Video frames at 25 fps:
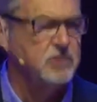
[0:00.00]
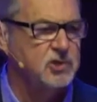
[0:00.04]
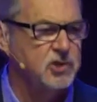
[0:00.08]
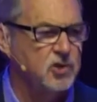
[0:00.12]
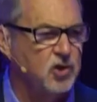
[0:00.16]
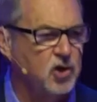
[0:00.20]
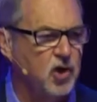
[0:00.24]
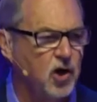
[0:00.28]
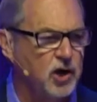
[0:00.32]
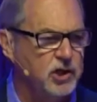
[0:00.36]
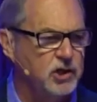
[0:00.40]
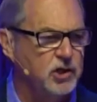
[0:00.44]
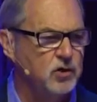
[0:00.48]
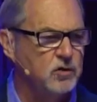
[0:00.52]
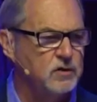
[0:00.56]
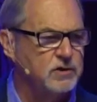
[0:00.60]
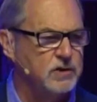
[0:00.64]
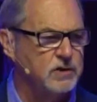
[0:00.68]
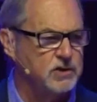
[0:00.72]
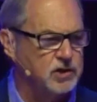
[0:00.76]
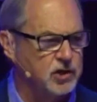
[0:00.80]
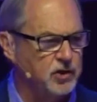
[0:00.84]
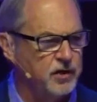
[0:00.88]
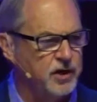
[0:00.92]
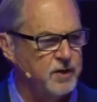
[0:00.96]
So God knows
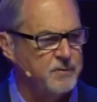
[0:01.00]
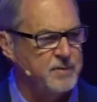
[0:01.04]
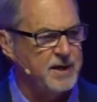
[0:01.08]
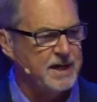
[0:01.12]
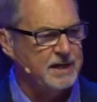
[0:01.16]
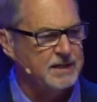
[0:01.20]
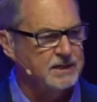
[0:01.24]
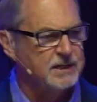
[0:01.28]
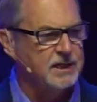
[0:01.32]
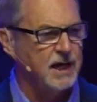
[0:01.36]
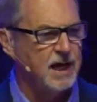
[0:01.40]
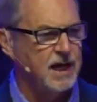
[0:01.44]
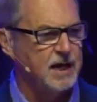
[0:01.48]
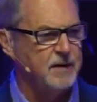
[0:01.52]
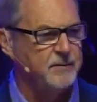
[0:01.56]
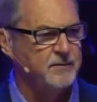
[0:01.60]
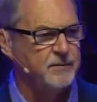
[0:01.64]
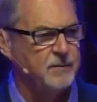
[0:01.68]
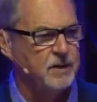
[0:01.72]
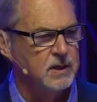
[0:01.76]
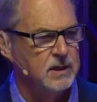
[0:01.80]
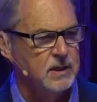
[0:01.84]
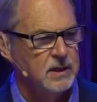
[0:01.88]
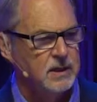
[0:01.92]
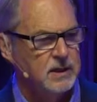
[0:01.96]
there's going to be a
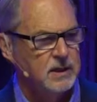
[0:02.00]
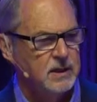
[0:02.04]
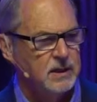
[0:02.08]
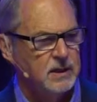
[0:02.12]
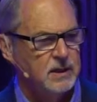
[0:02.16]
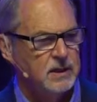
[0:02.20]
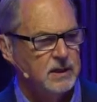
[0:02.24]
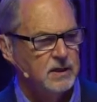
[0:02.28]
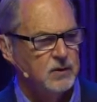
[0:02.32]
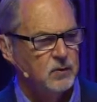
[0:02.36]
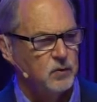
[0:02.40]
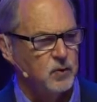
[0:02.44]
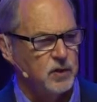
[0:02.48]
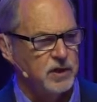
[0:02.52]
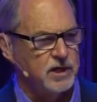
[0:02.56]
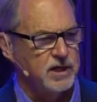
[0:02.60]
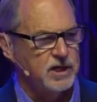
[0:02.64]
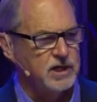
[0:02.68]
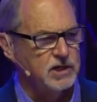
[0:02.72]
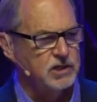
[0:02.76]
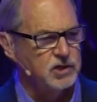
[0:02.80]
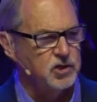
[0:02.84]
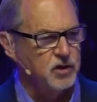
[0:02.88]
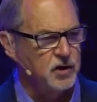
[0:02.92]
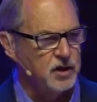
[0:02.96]
time when
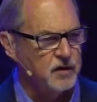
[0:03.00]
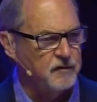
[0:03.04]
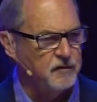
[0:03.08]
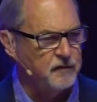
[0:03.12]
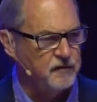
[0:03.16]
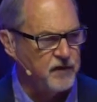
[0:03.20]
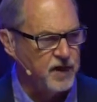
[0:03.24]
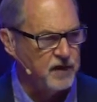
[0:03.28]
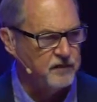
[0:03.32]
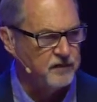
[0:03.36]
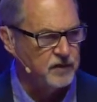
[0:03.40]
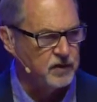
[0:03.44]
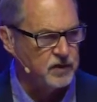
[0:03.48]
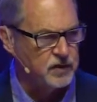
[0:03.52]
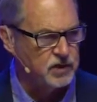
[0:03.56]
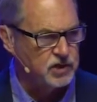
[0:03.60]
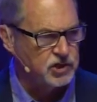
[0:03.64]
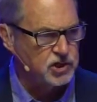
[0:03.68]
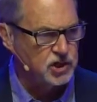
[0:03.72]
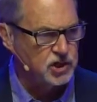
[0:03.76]
he's going to favor the